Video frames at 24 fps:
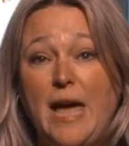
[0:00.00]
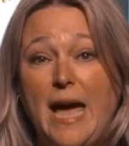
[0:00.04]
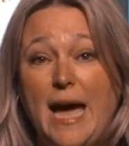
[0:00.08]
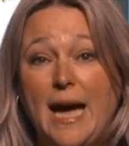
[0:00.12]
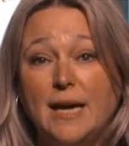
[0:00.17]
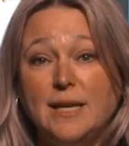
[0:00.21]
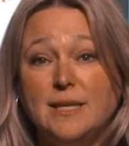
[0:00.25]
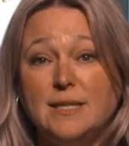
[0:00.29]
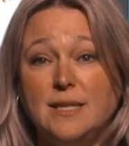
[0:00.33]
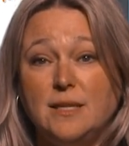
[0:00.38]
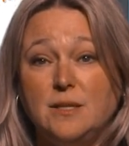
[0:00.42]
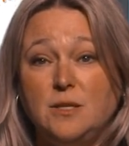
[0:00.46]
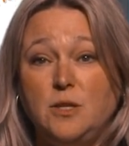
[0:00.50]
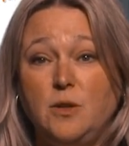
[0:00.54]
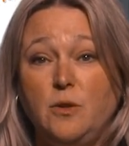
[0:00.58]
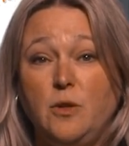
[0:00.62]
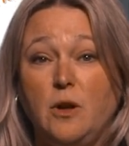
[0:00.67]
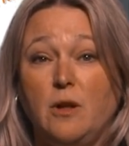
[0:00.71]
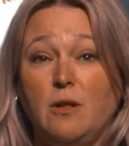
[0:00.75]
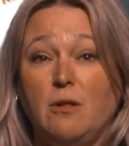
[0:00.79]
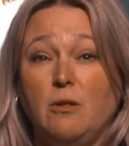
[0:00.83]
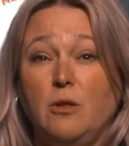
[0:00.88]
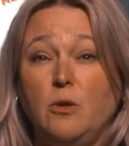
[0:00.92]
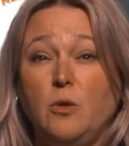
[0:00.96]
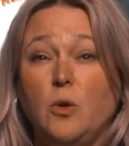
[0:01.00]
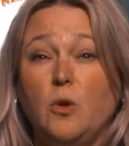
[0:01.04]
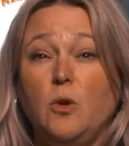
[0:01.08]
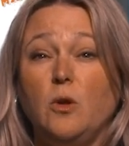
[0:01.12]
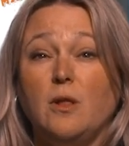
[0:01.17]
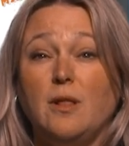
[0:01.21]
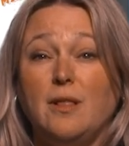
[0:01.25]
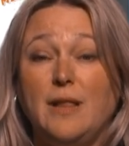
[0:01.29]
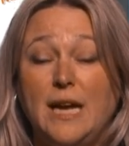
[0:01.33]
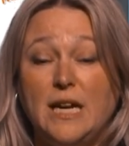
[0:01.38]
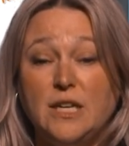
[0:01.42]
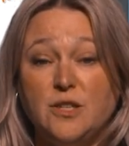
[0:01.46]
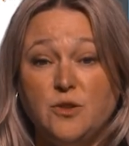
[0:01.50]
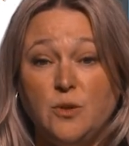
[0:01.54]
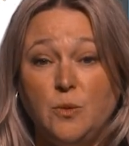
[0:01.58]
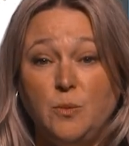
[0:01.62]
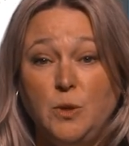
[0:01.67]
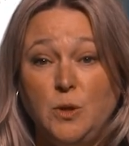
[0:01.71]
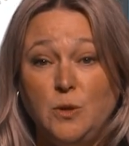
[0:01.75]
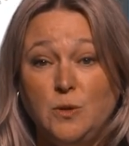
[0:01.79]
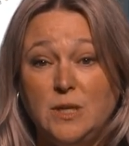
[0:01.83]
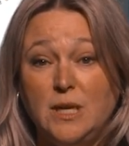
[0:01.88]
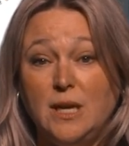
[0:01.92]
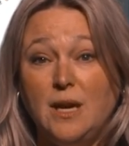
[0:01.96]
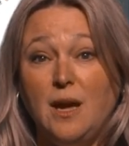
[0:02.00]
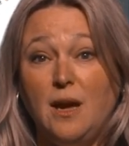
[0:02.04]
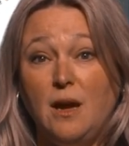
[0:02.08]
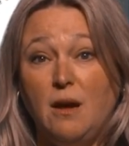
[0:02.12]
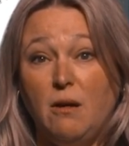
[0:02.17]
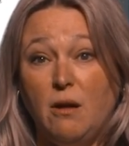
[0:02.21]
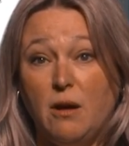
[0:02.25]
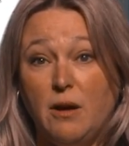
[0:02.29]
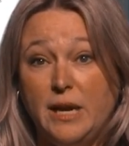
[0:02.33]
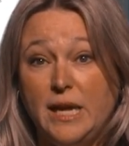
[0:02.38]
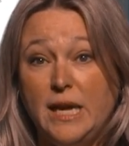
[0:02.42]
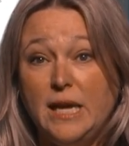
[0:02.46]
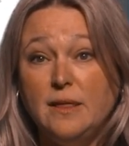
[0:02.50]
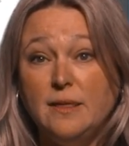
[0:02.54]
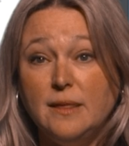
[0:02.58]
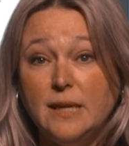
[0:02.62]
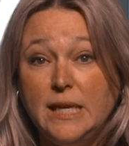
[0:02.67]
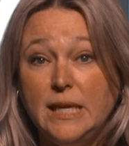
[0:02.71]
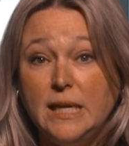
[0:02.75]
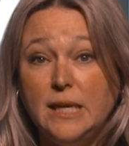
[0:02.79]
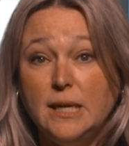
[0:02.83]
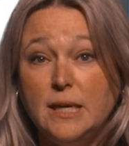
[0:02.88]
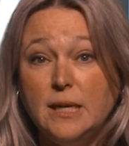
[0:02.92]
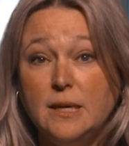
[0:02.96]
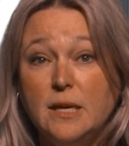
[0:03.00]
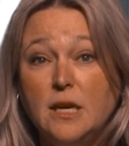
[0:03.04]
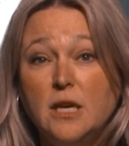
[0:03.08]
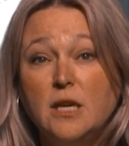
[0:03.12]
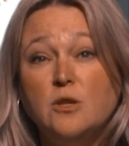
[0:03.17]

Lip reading: access to the Google Classroom using a guardian link,